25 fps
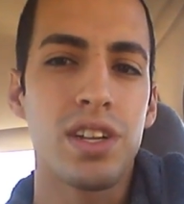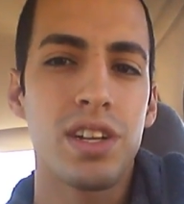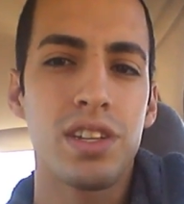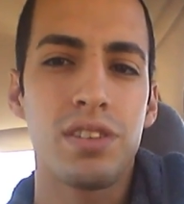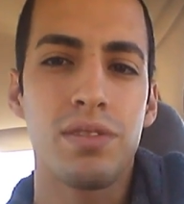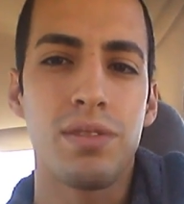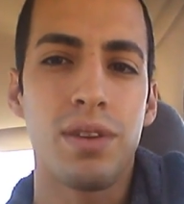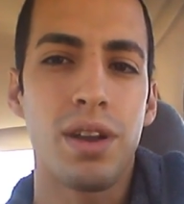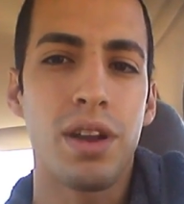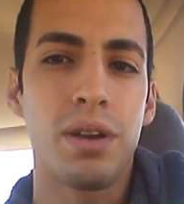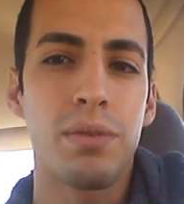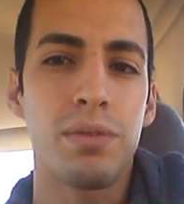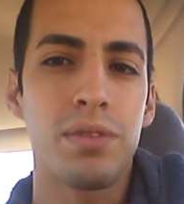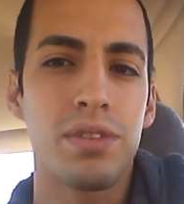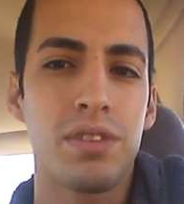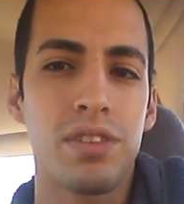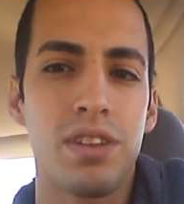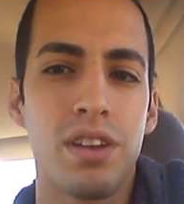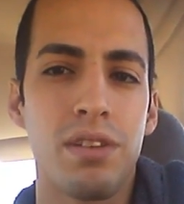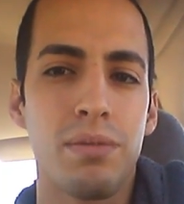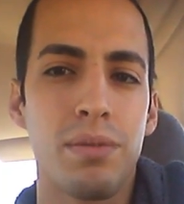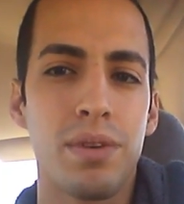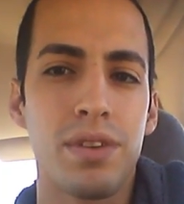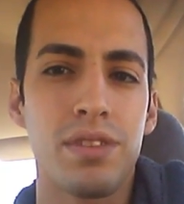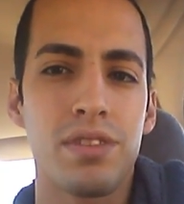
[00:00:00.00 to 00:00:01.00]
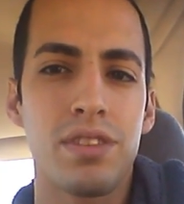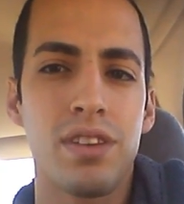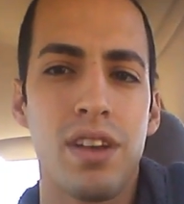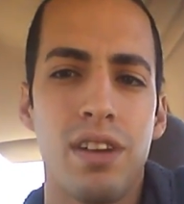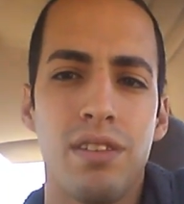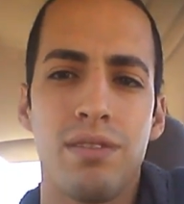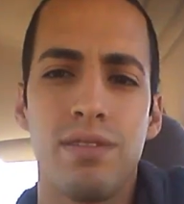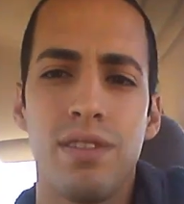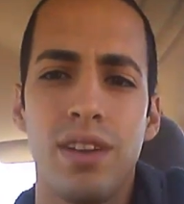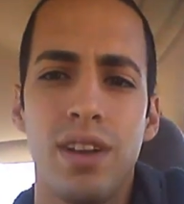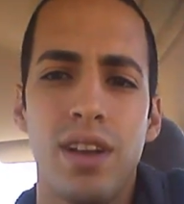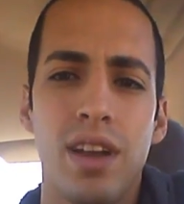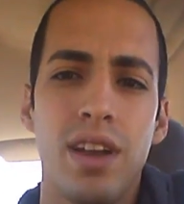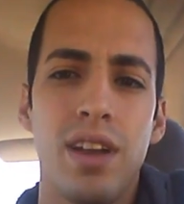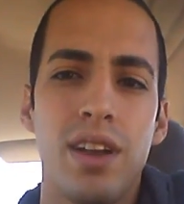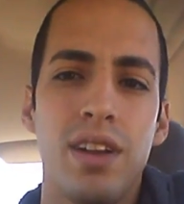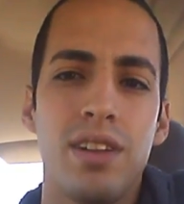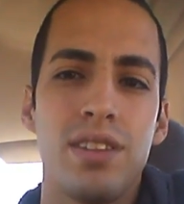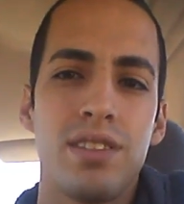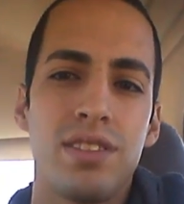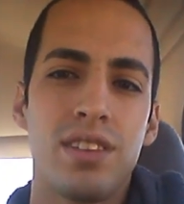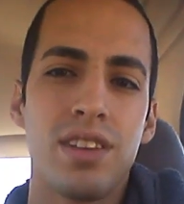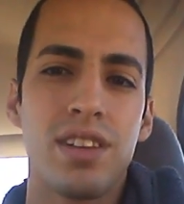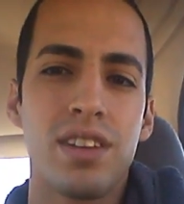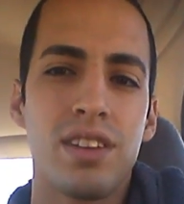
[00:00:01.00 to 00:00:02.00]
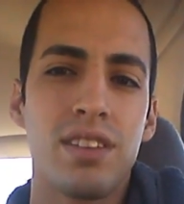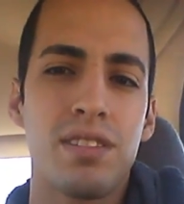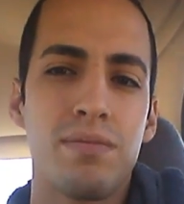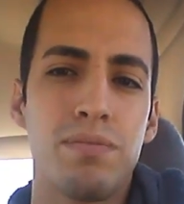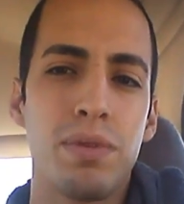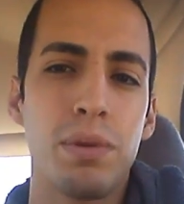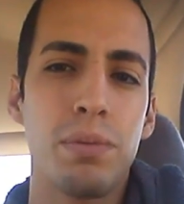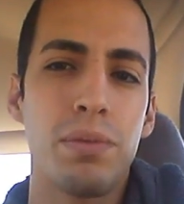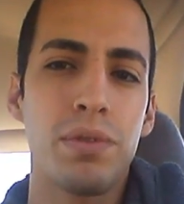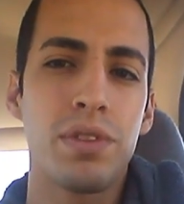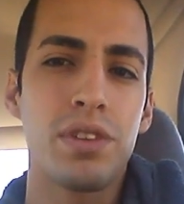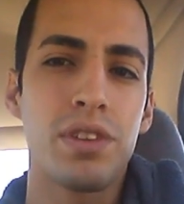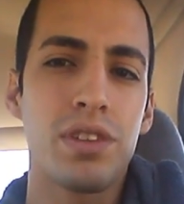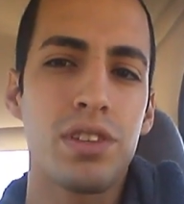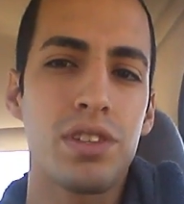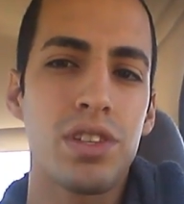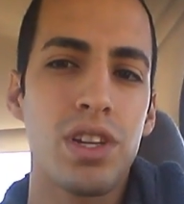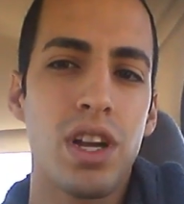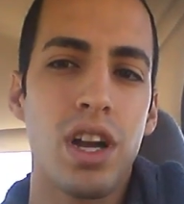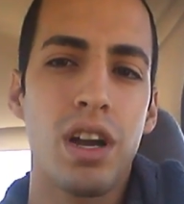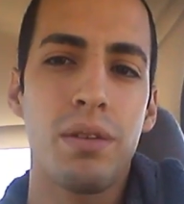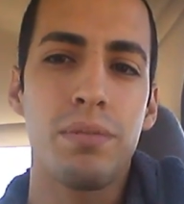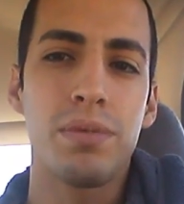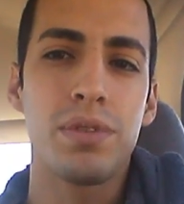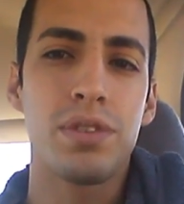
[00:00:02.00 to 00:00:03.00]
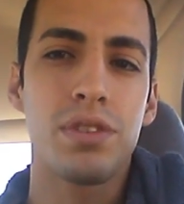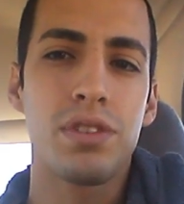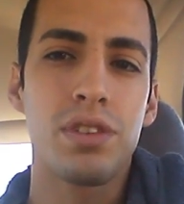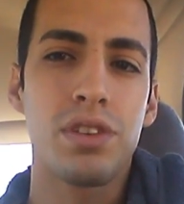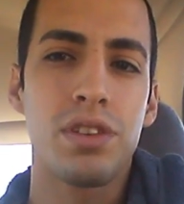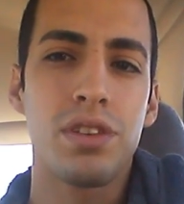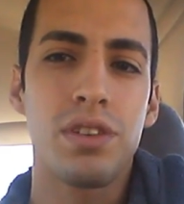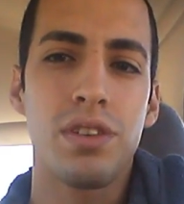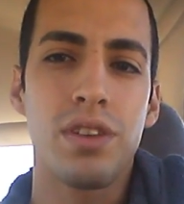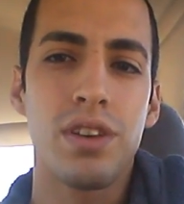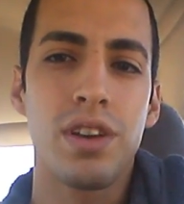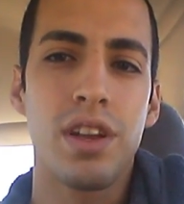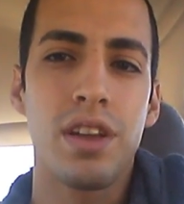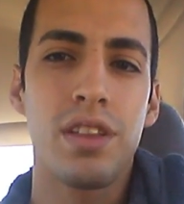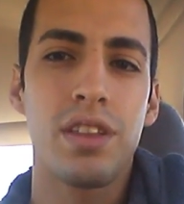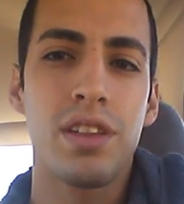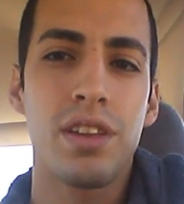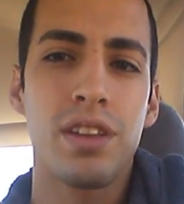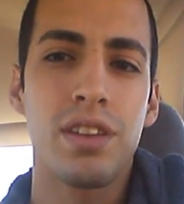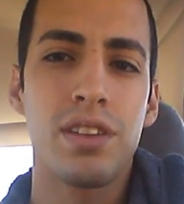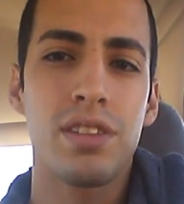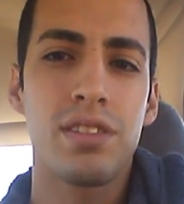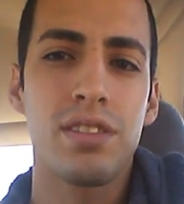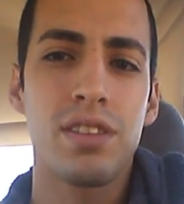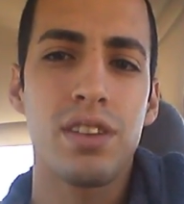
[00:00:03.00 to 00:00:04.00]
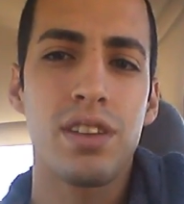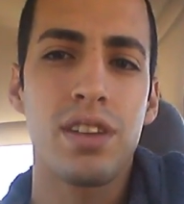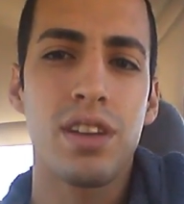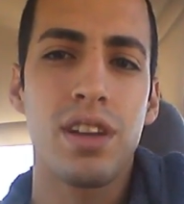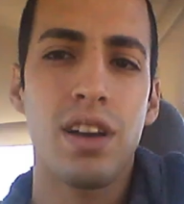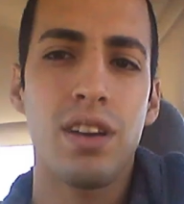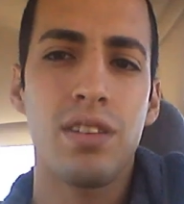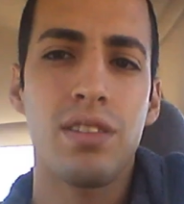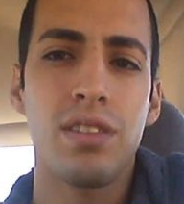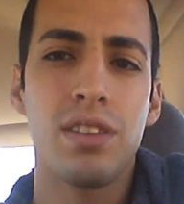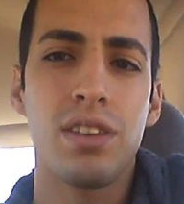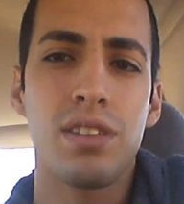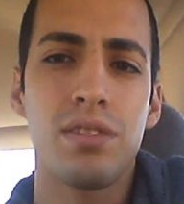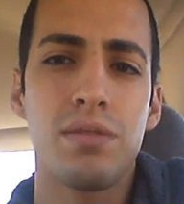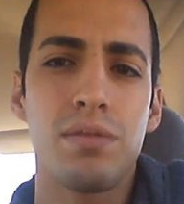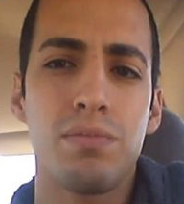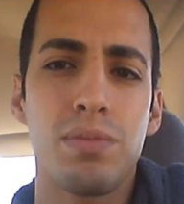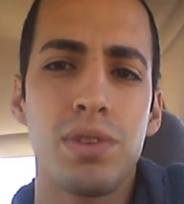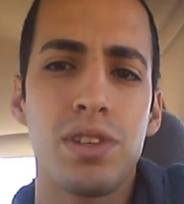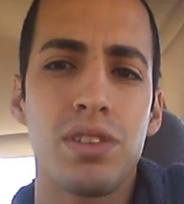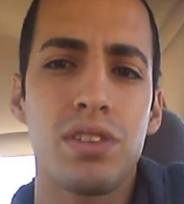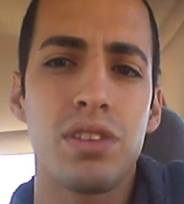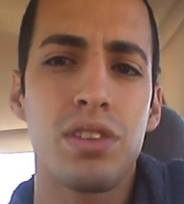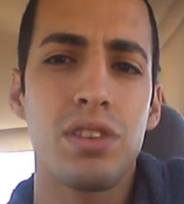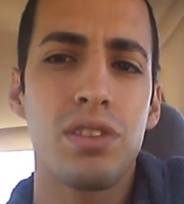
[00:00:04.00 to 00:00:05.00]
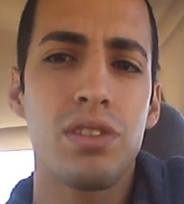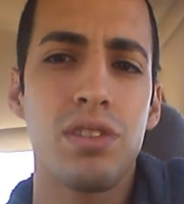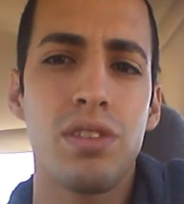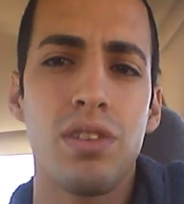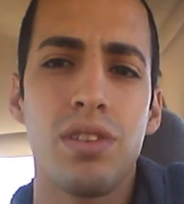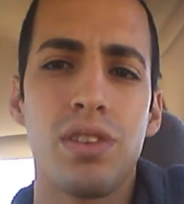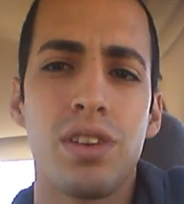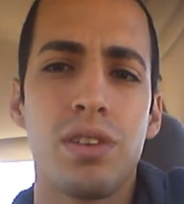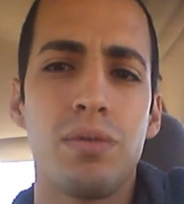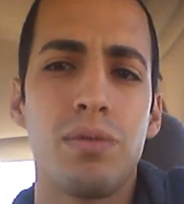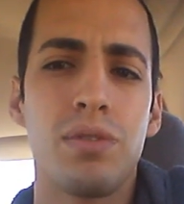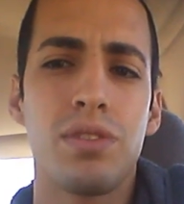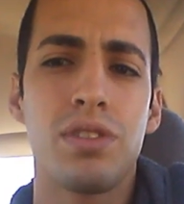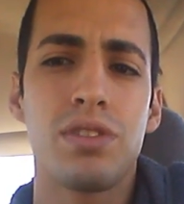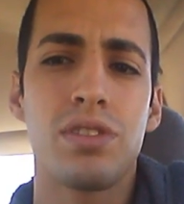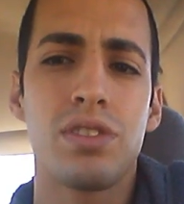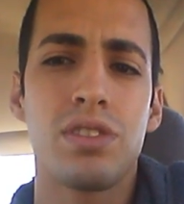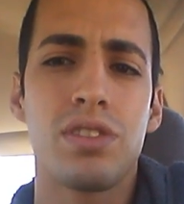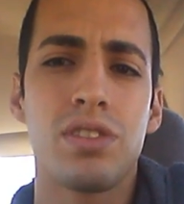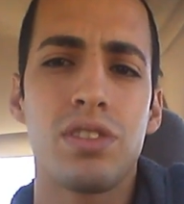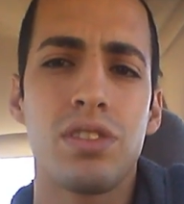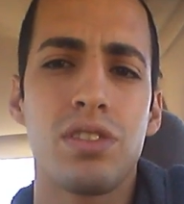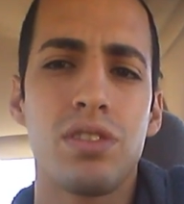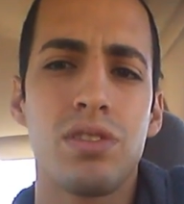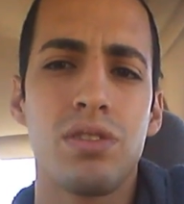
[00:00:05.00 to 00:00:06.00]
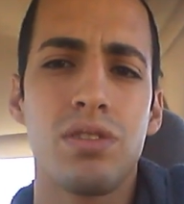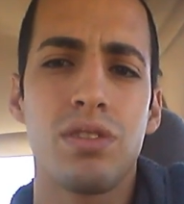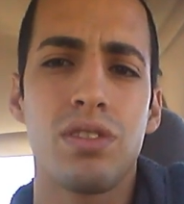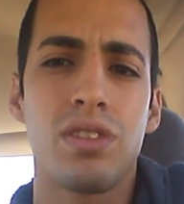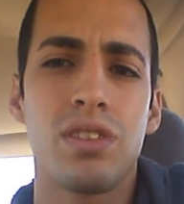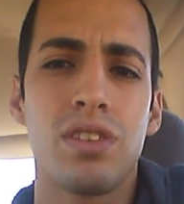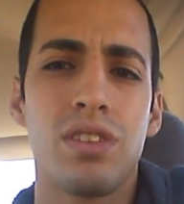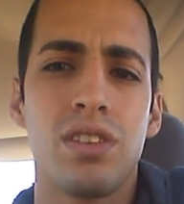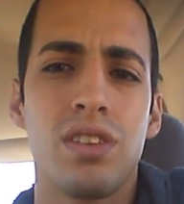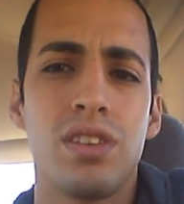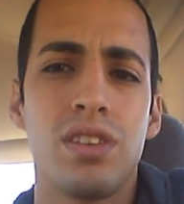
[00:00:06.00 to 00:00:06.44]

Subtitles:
That's what I always tell myself. It's like, people think job is security. I think it's like, how can it be security? What does it secure?